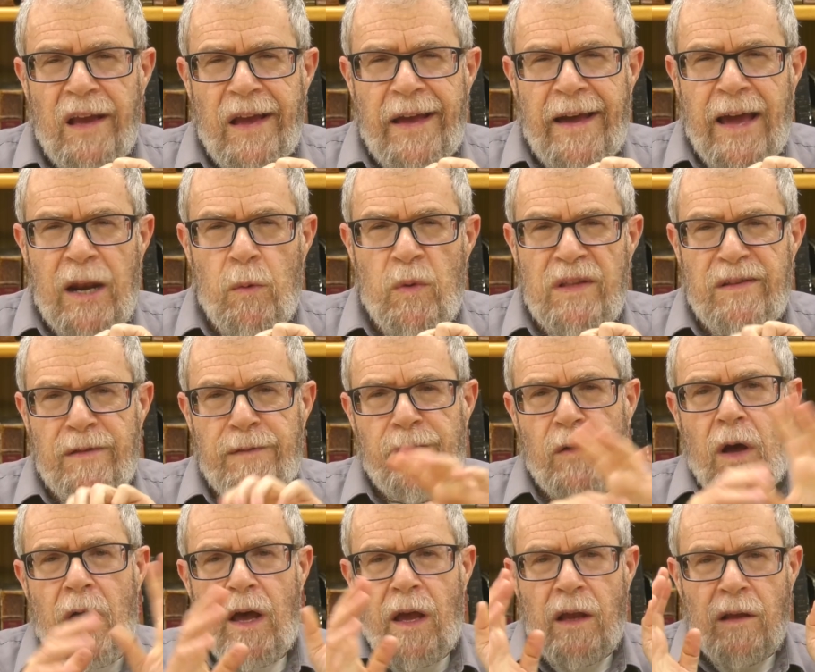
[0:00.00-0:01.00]
how do we
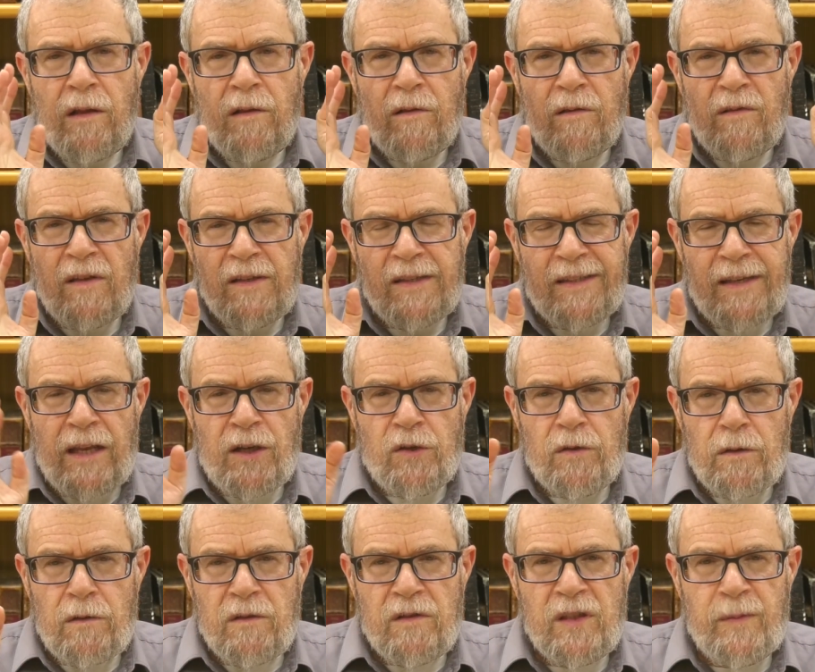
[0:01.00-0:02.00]
define the
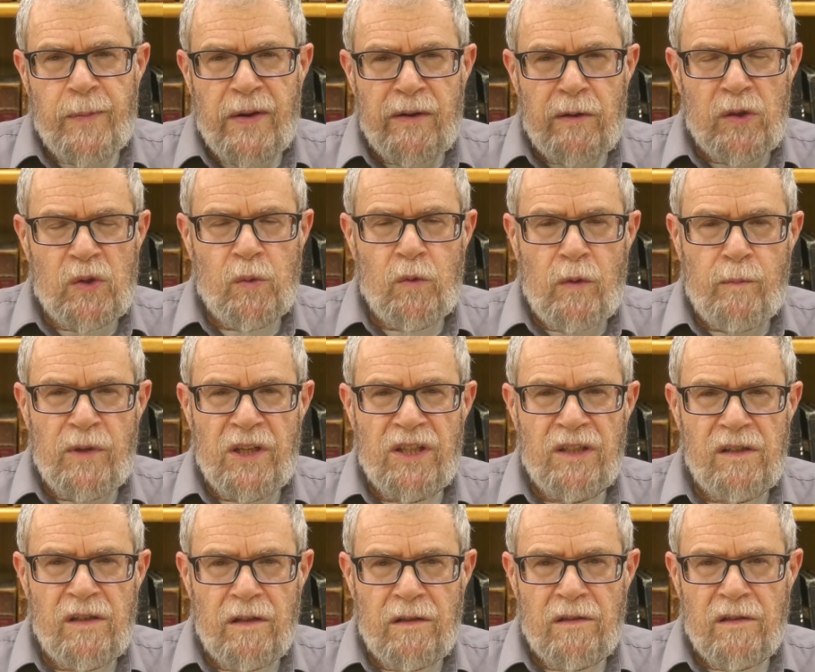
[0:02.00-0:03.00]
central spiritual
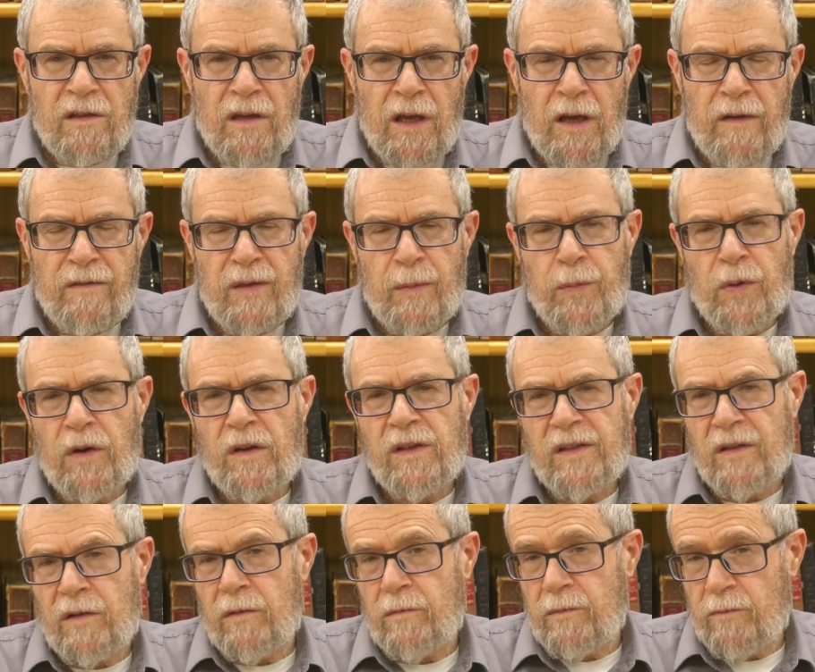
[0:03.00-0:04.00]
mission of the
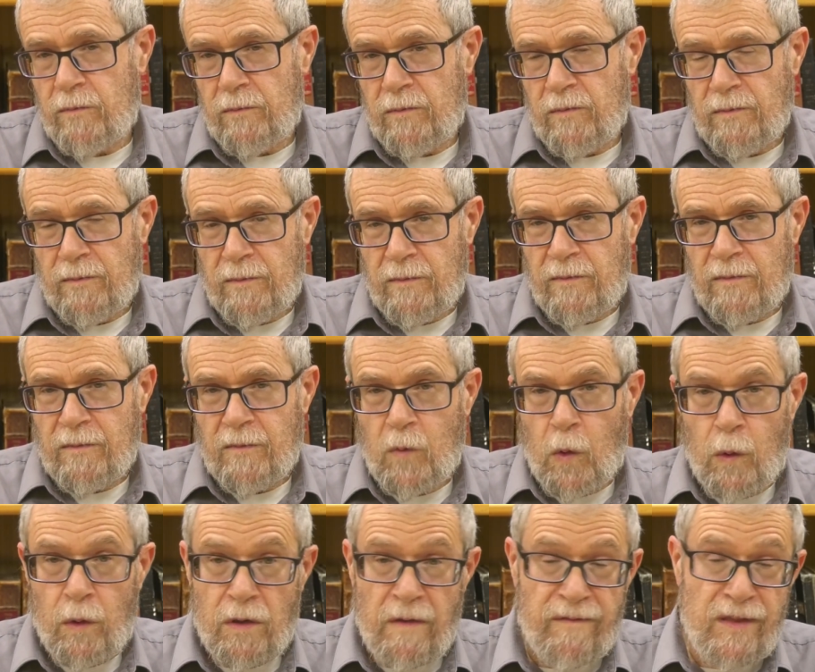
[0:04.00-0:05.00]
person
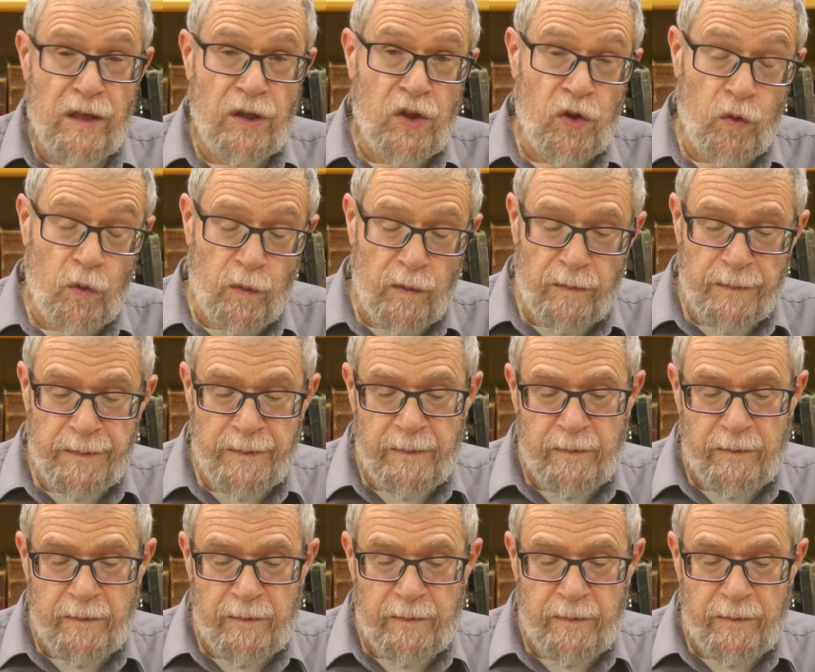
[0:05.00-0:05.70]
or of the Jew?